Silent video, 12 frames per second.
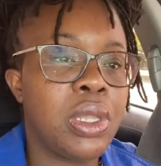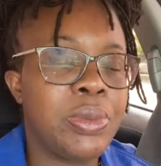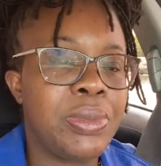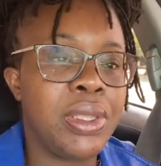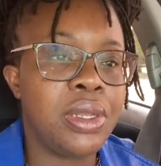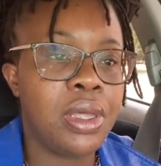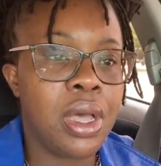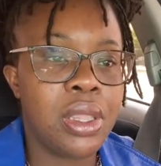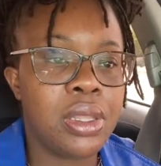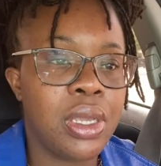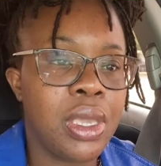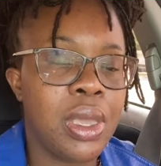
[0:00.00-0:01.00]
I mean the
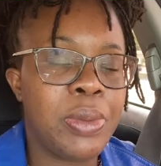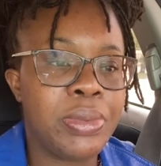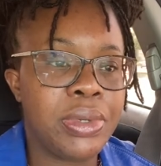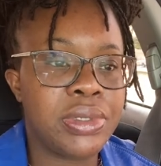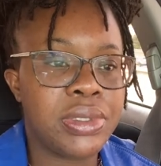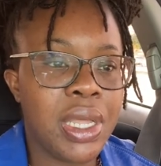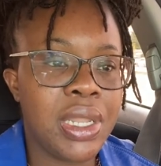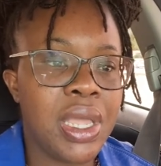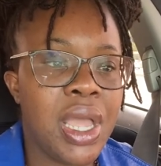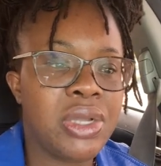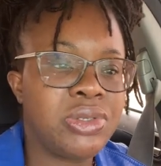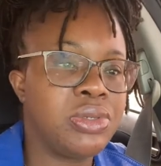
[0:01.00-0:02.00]
other campus, not the
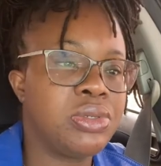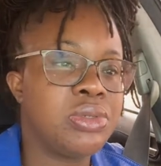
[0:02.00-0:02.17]
actual